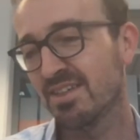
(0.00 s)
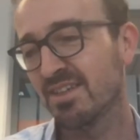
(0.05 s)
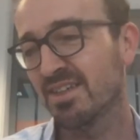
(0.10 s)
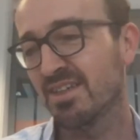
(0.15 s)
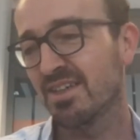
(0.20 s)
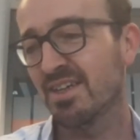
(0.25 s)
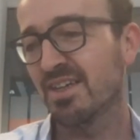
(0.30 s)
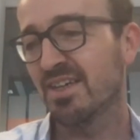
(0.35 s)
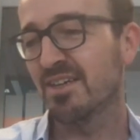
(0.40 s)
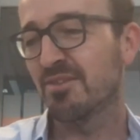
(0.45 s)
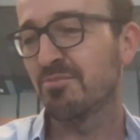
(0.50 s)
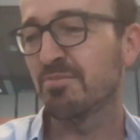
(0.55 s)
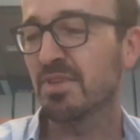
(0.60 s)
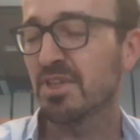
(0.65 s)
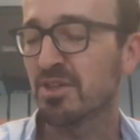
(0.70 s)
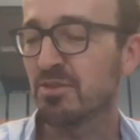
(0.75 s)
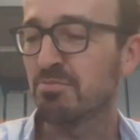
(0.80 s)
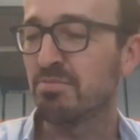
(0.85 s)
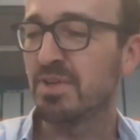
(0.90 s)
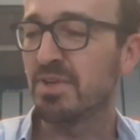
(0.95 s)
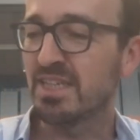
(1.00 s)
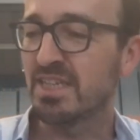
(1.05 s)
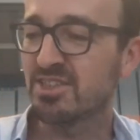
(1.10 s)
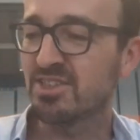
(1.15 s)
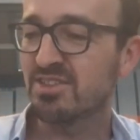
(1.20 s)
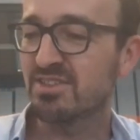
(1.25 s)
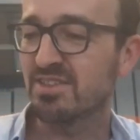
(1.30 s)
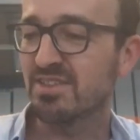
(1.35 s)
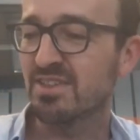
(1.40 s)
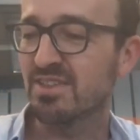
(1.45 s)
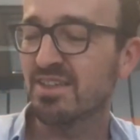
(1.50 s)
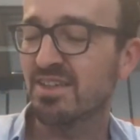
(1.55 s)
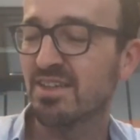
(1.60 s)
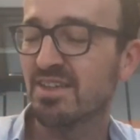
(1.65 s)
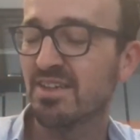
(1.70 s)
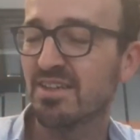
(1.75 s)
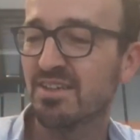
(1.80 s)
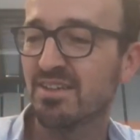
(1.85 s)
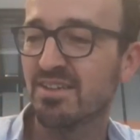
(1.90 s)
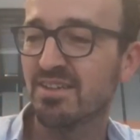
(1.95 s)
a base
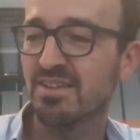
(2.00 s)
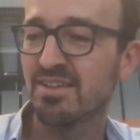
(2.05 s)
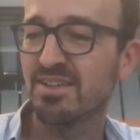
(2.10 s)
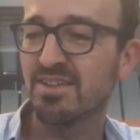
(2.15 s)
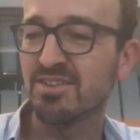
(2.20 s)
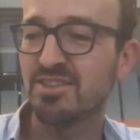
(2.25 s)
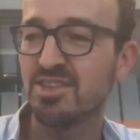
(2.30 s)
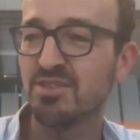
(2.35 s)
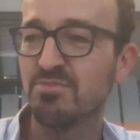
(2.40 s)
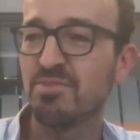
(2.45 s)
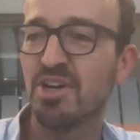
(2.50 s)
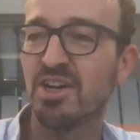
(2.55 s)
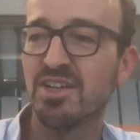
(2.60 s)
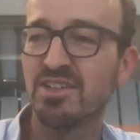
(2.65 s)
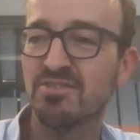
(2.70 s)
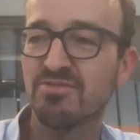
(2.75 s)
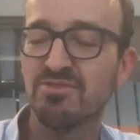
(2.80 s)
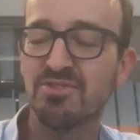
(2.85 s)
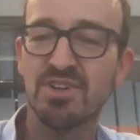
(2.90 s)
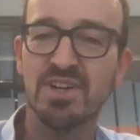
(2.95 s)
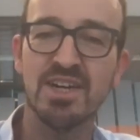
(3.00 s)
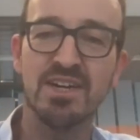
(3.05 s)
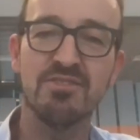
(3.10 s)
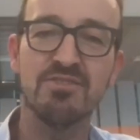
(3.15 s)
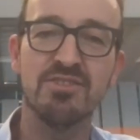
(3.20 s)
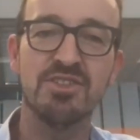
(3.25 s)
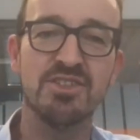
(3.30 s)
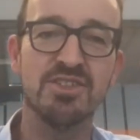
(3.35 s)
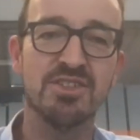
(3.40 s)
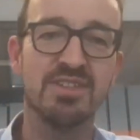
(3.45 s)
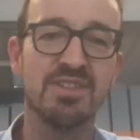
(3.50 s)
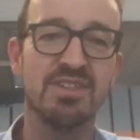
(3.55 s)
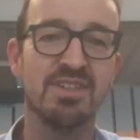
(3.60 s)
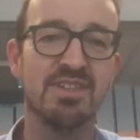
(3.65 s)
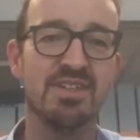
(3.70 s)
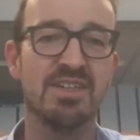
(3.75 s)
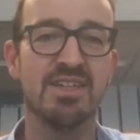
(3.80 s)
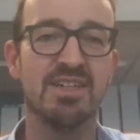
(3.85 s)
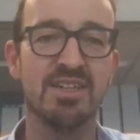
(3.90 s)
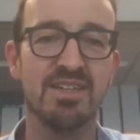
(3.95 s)
demand for
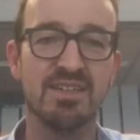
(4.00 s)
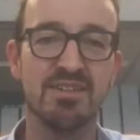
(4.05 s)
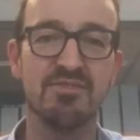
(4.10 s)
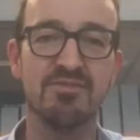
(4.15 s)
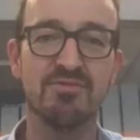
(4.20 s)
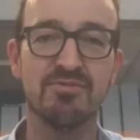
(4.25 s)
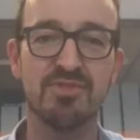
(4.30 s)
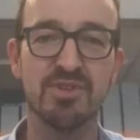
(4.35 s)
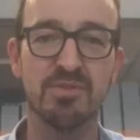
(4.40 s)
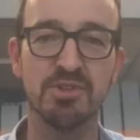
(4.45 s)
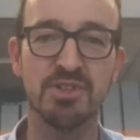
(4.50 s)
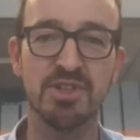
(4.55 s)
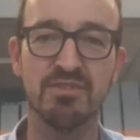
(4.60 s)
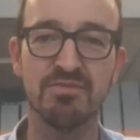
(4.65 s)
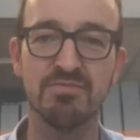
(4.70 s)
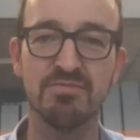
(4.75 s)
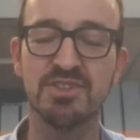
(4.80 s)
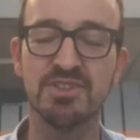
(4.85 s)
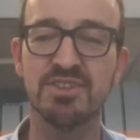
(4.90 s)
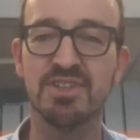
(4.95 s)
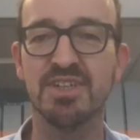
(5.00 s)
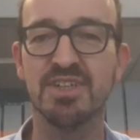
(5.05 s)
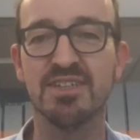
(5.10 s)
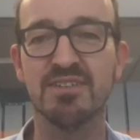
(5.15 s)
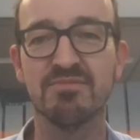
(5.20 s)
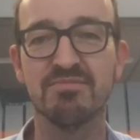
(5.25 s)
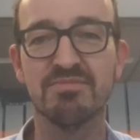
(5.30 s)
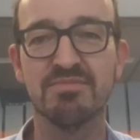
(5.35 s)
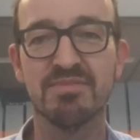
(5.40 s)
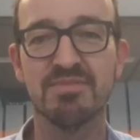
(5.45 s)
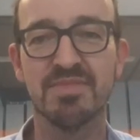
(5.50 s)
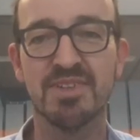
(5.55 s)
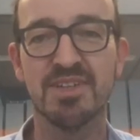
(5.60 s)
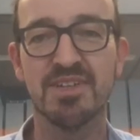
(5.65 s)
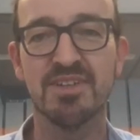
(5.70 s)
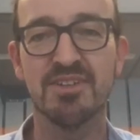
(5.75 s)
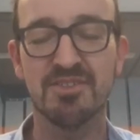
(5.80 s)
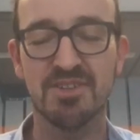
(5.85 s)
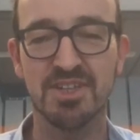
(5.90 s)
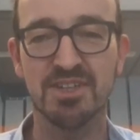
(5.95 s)
hydrogen from a government side.
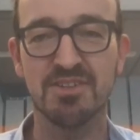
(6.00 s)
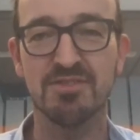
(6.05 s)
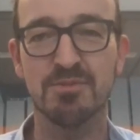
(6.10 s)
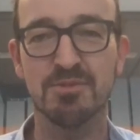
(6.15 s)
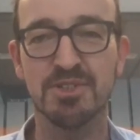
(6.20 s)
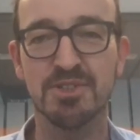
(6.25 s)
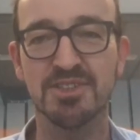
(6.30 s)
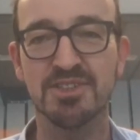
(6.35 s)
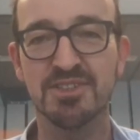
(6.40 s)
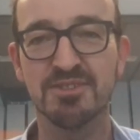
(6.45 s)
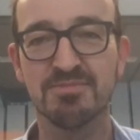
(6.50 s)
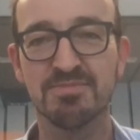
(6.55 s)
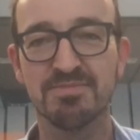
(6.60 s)
Thank you very much.